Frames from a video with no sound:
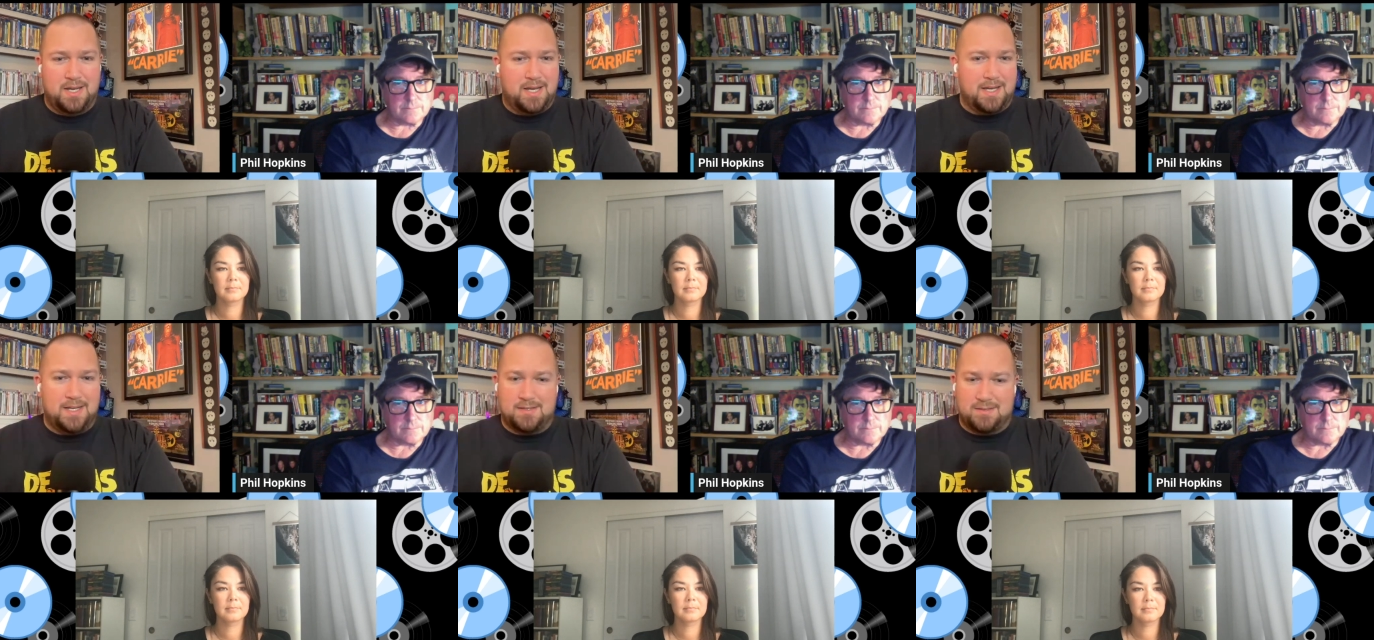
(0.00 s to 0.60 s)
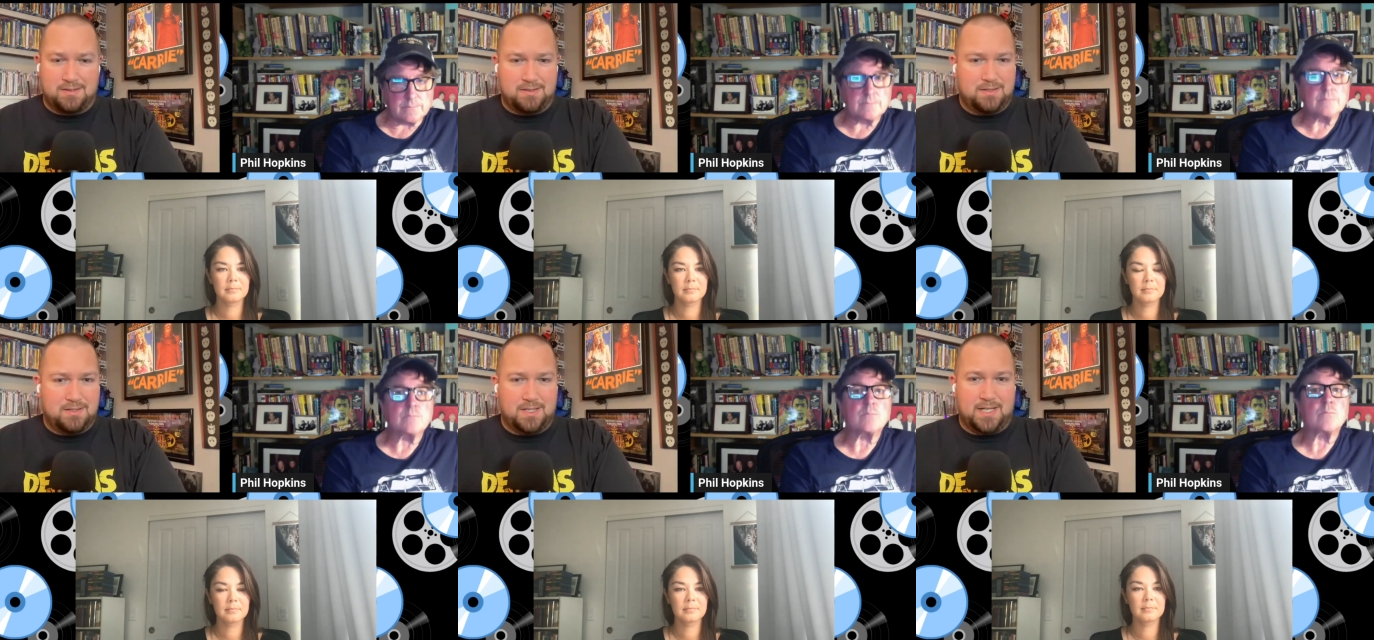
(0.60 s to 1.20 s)
Speaker 1: is
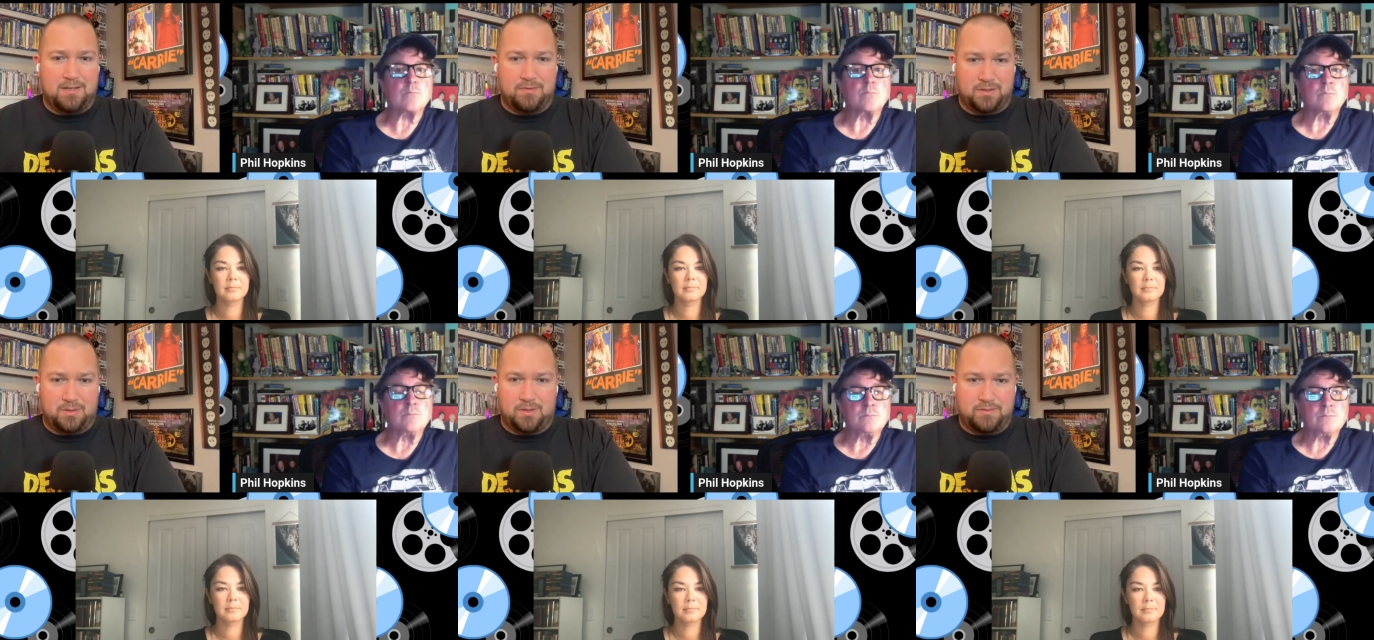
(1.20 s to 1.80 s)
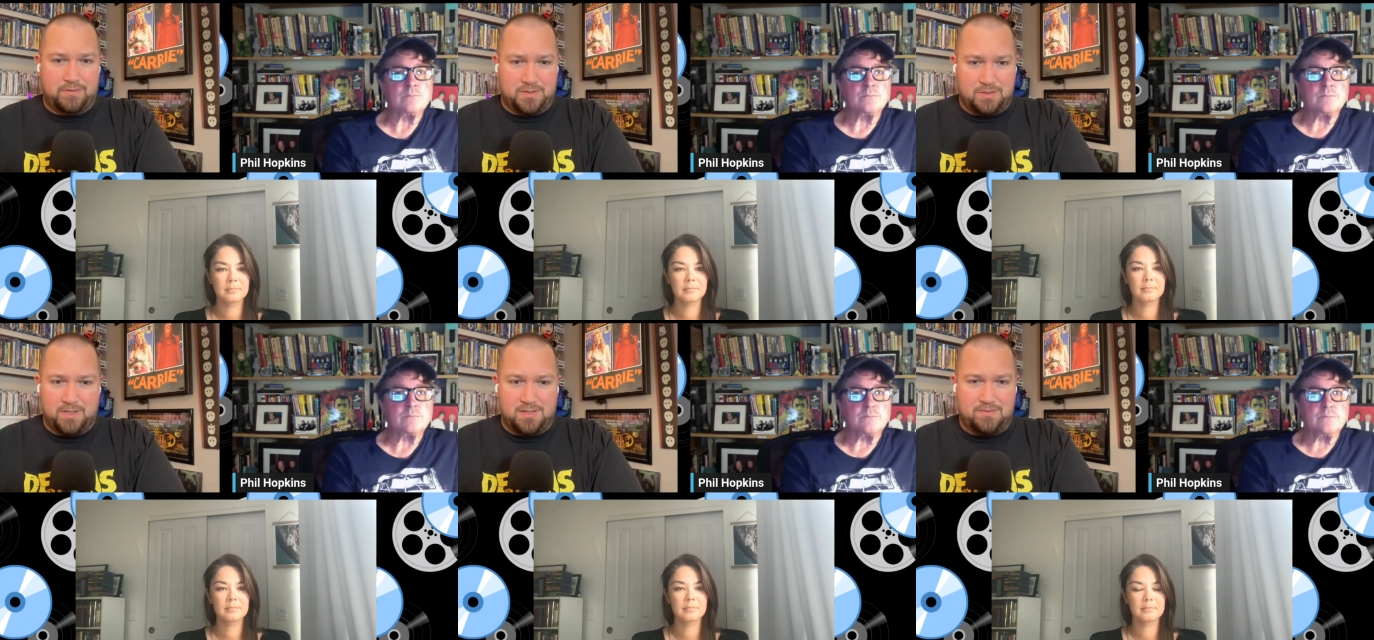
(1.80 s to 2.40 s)
kind of unheard of for
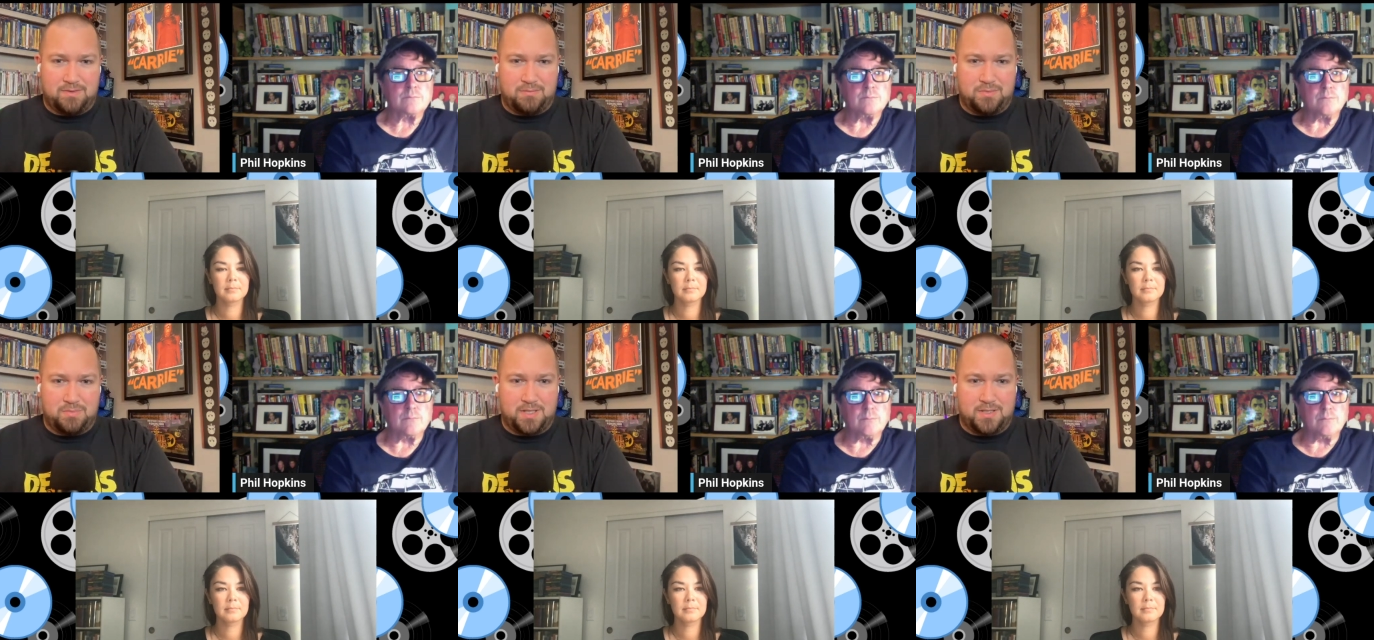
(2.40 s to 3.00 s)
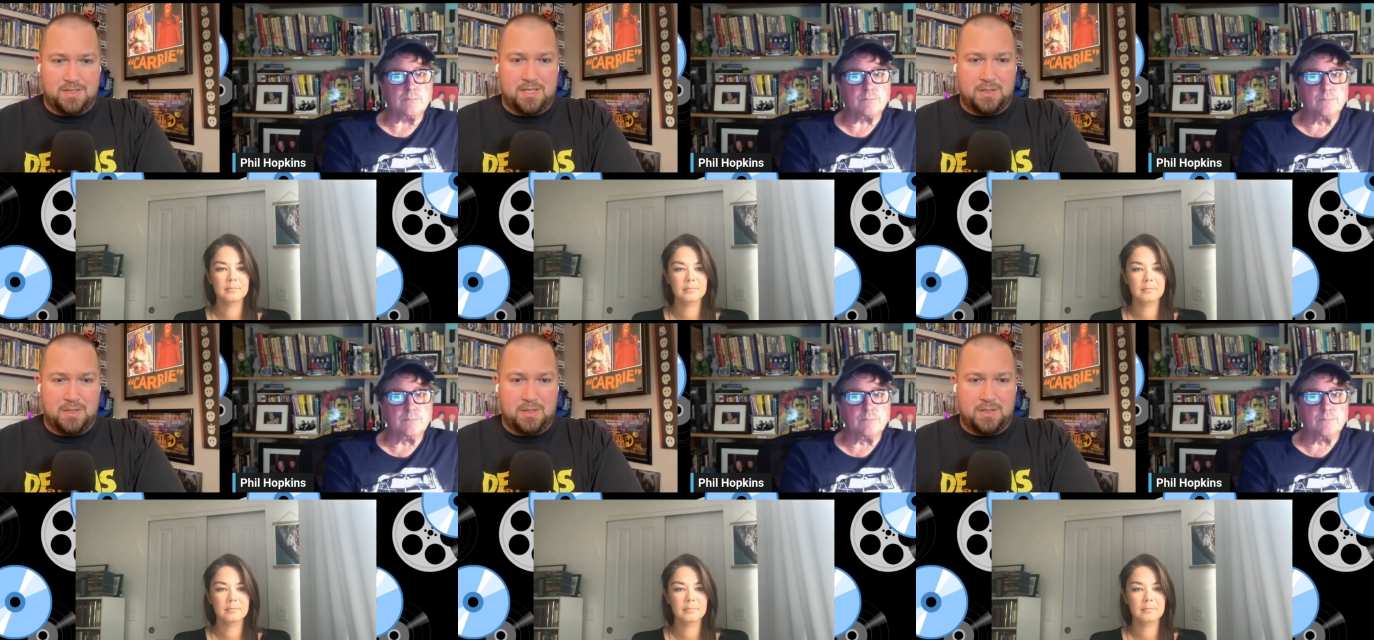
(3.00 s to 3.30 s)
some of these films because they